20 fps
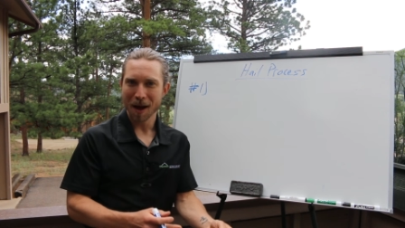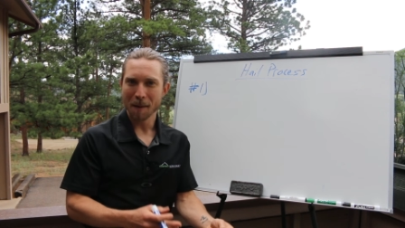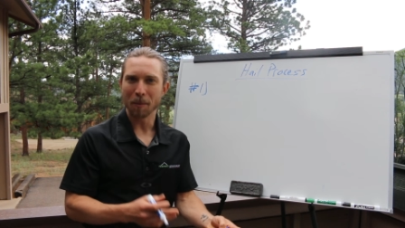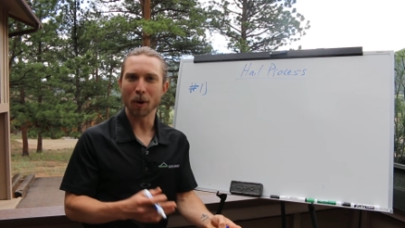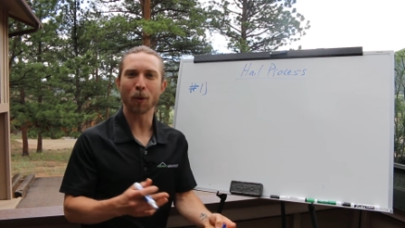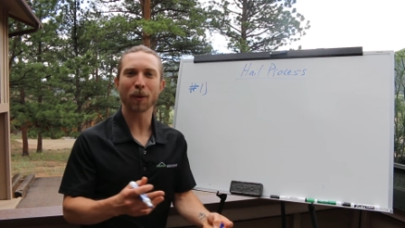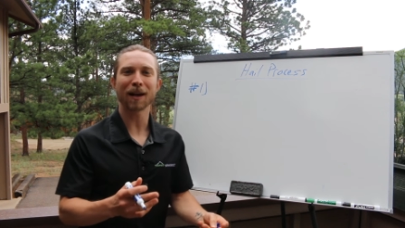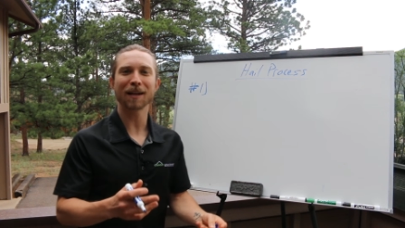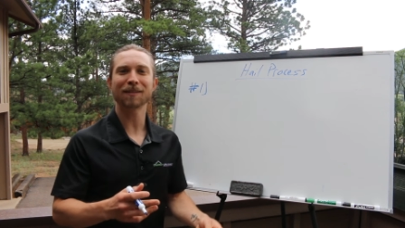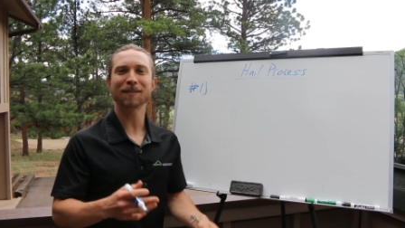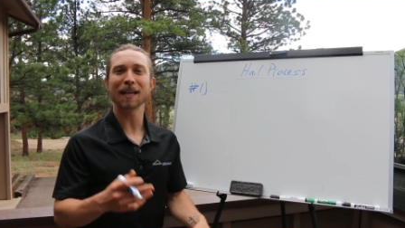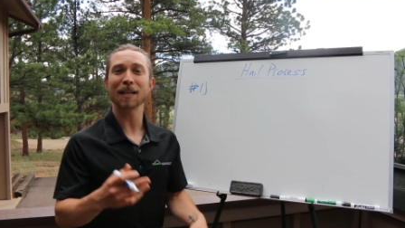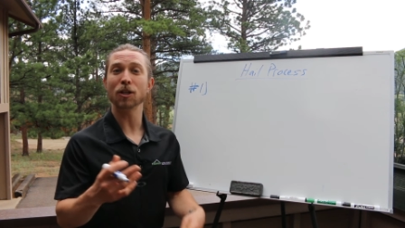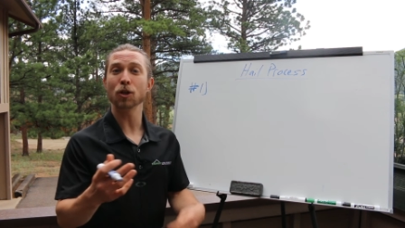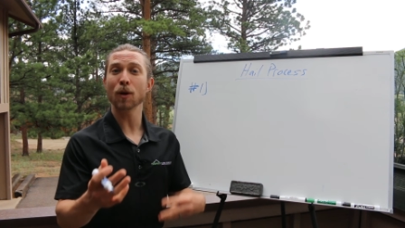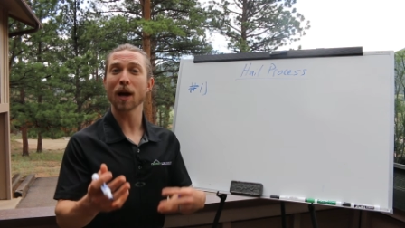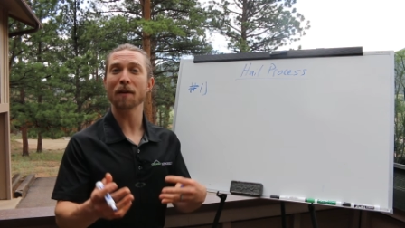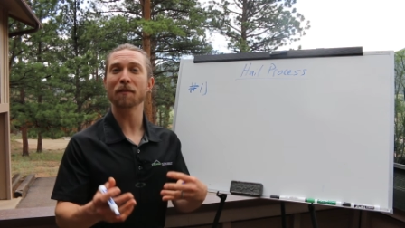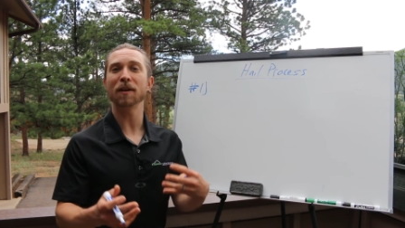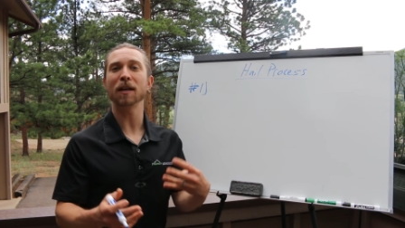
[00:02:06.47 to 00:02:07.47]
But when I say,
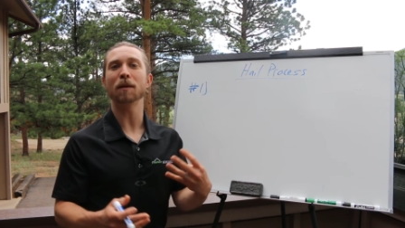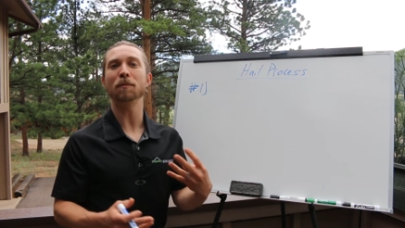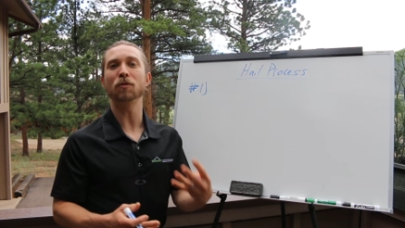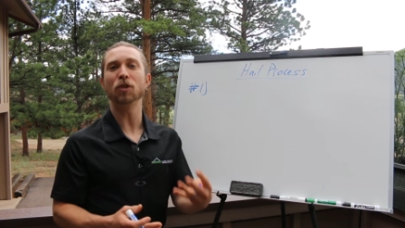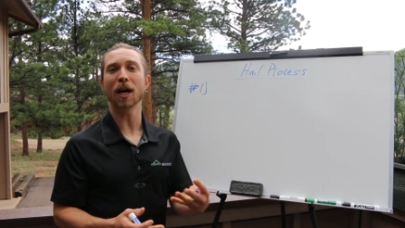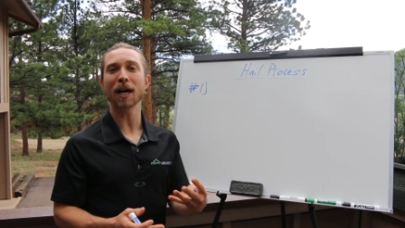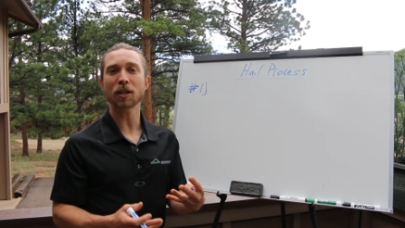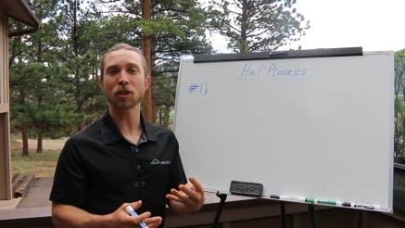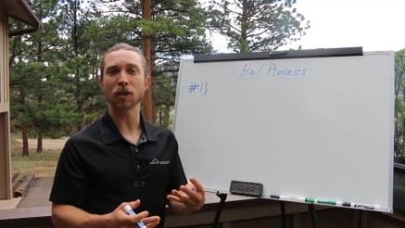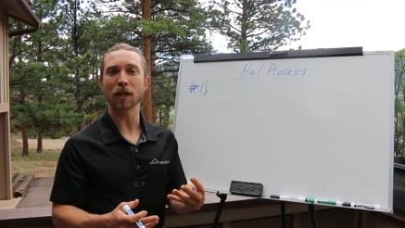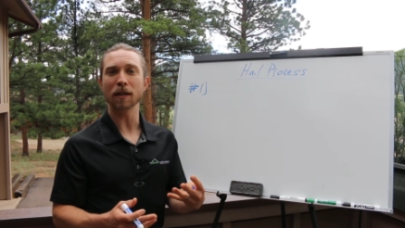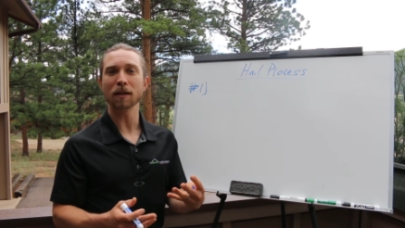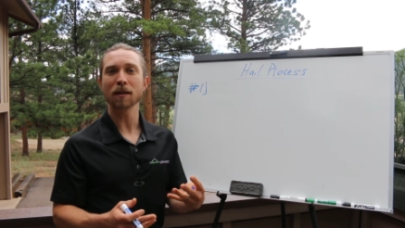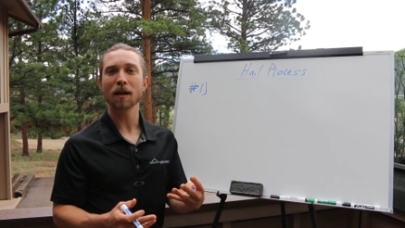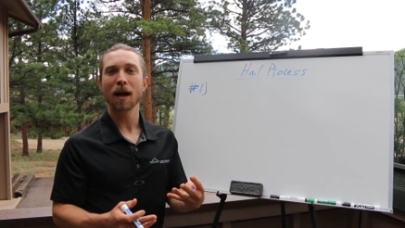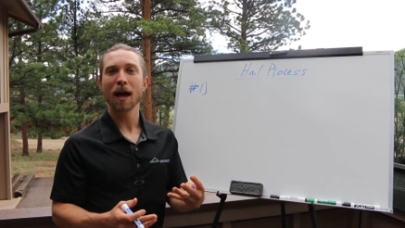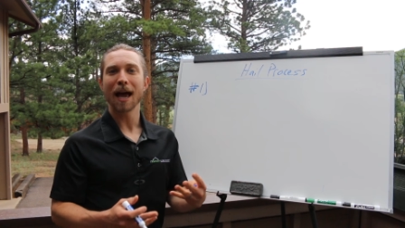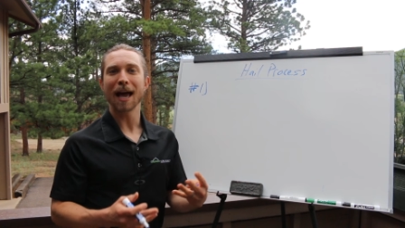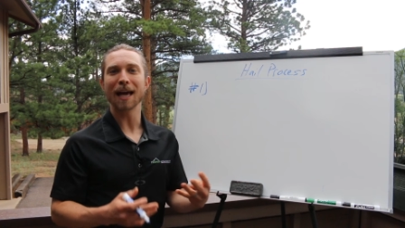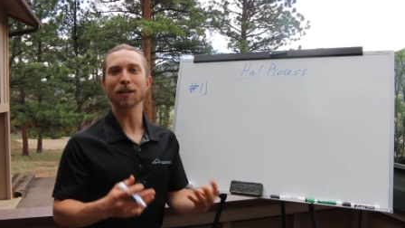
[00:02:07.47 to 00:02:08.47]
do you have any objection?
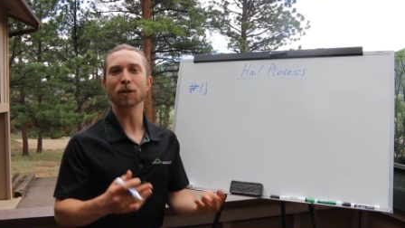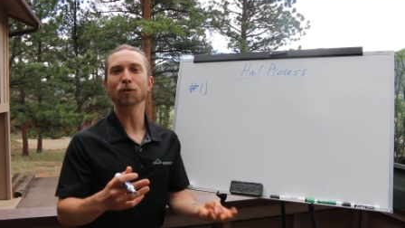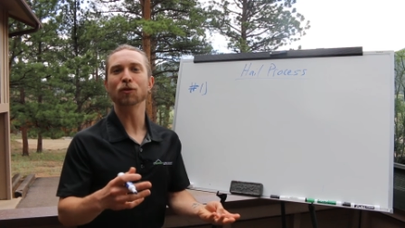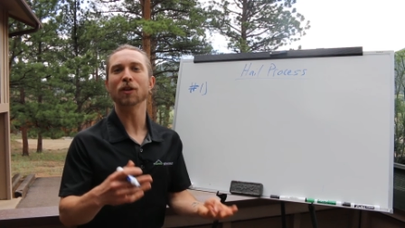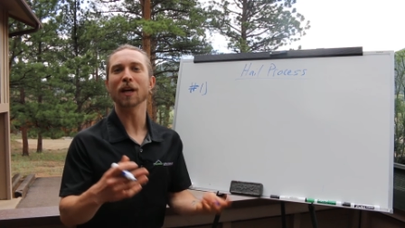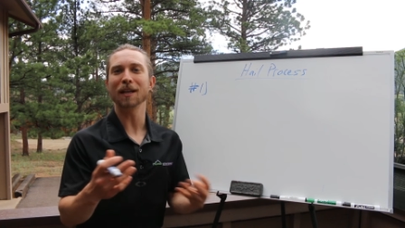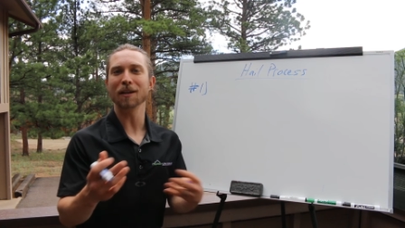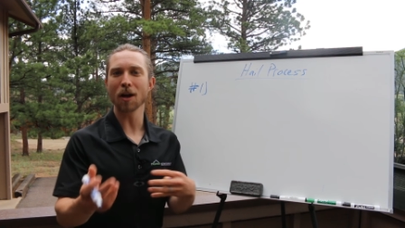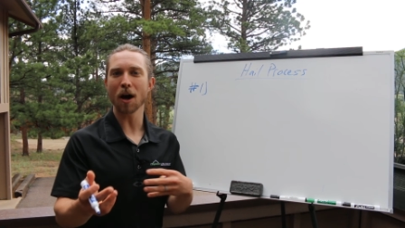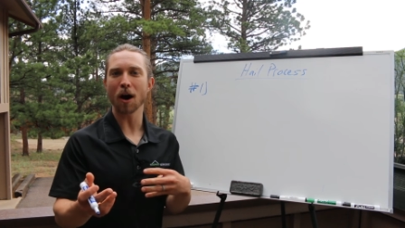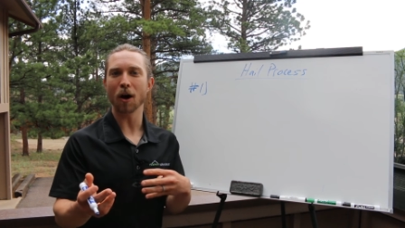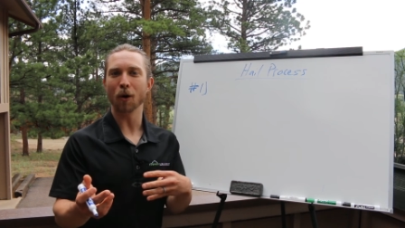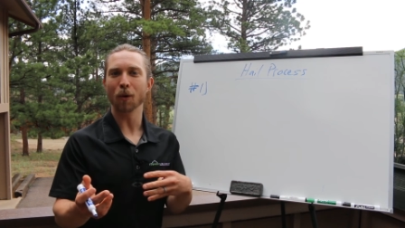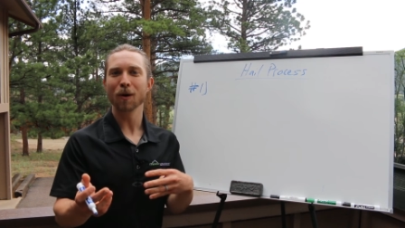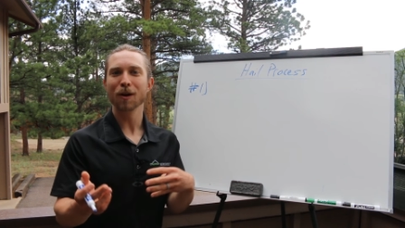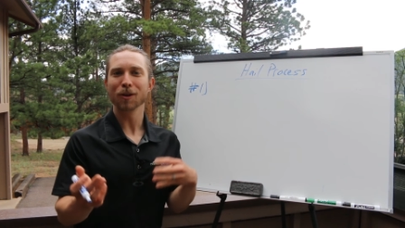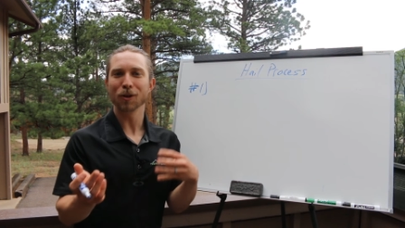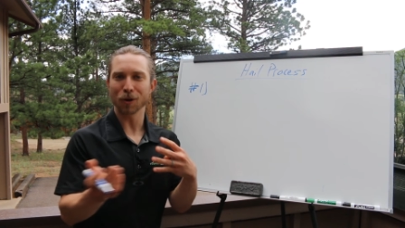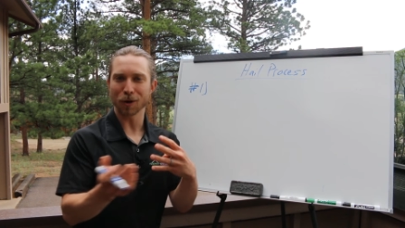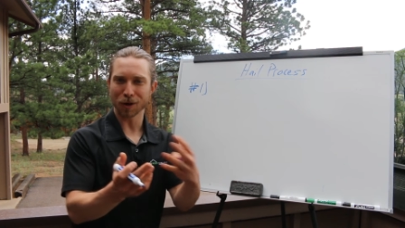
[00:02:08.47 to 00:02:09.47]
And you say
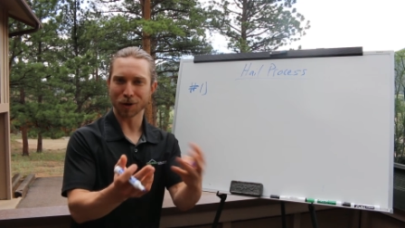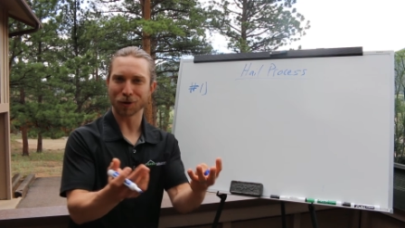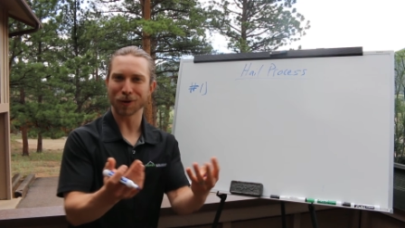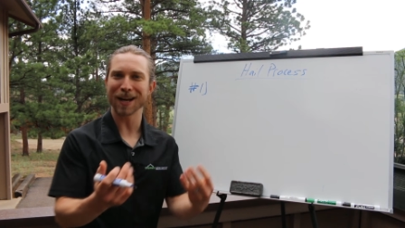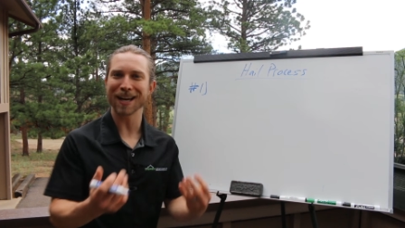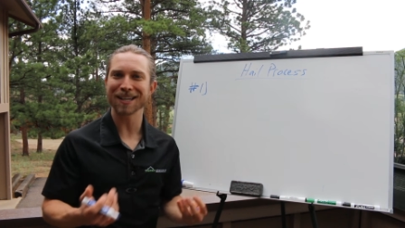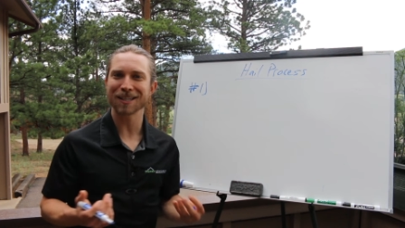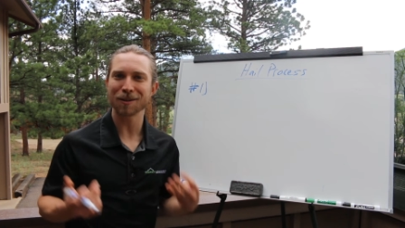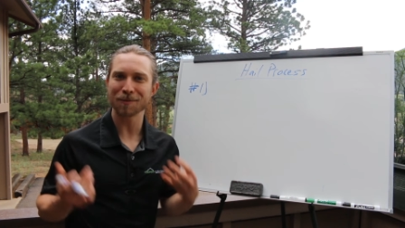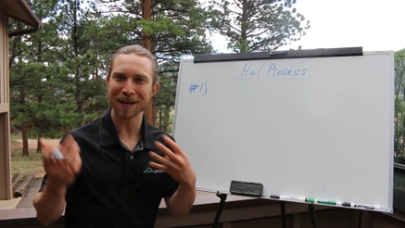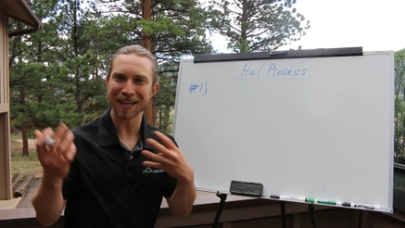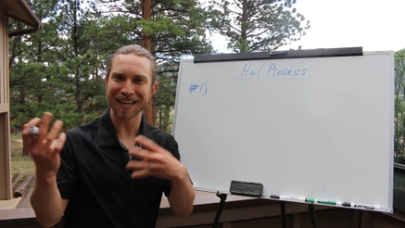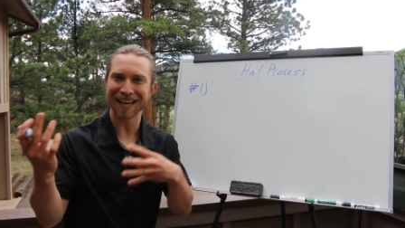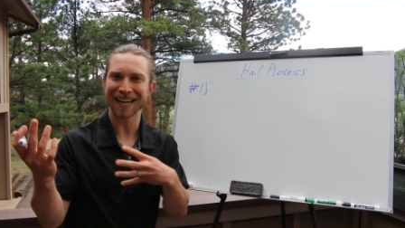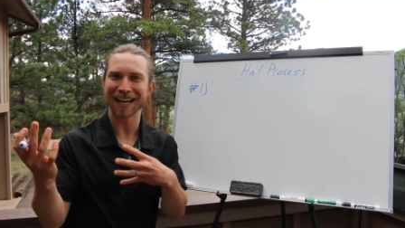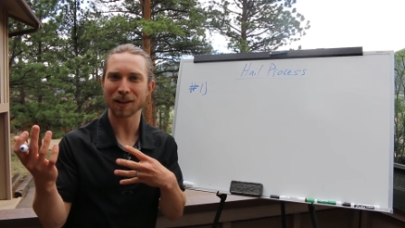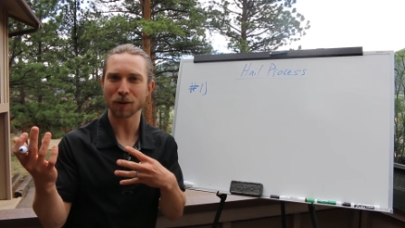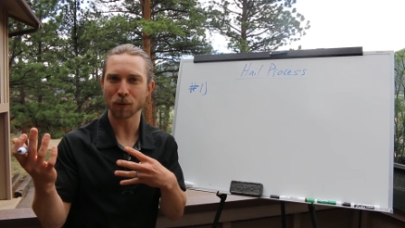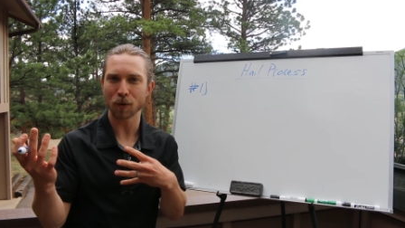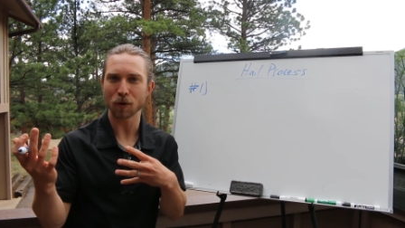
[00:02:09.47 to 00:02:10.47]
no, you're agreeing to me
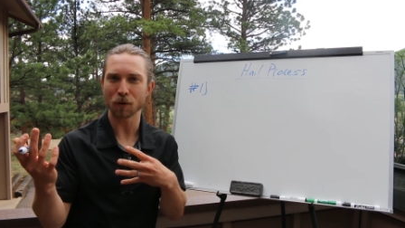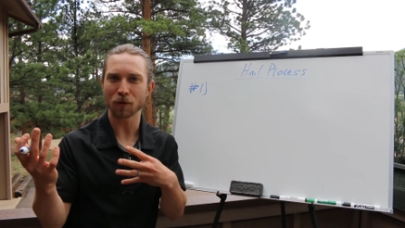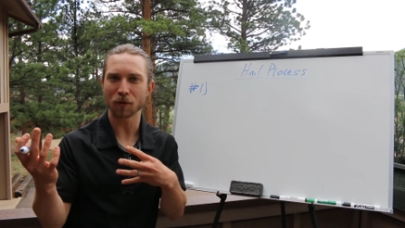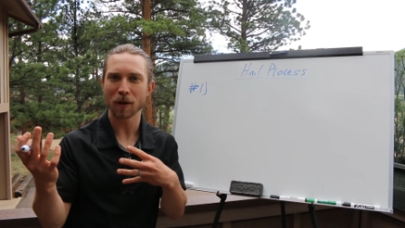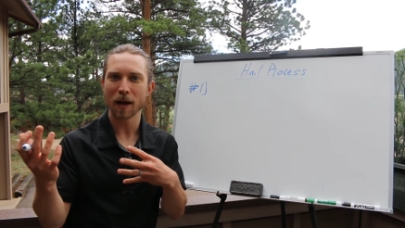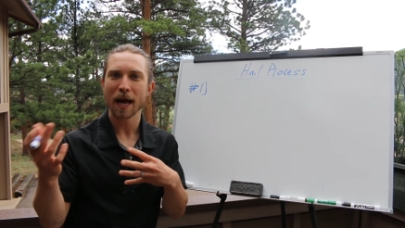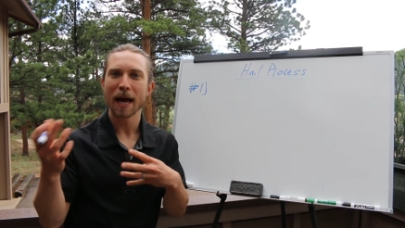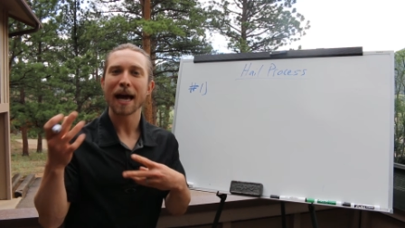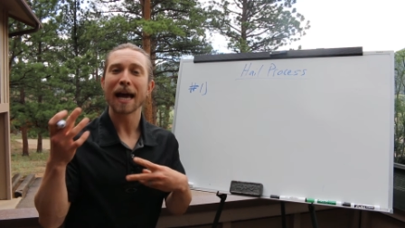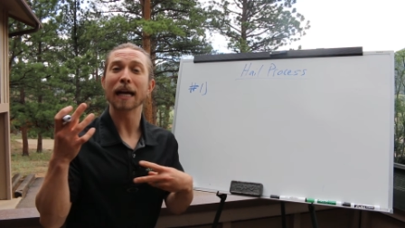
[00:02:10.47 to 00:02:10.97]
getting on the roof.